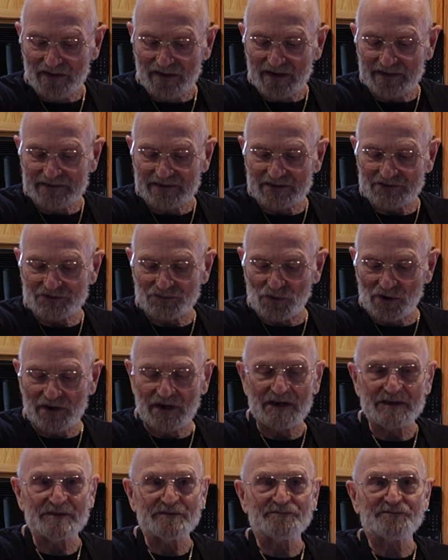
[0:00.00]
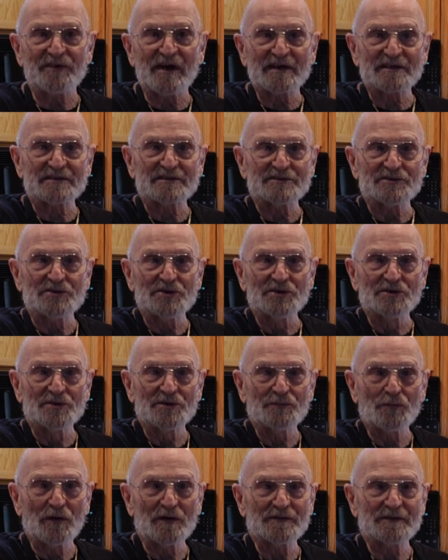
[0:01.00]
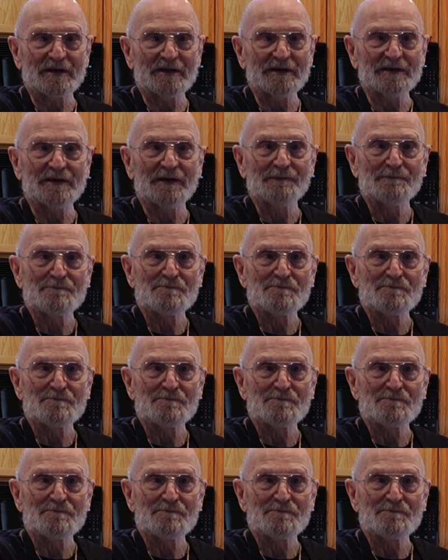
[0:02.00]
And this one got infected one day.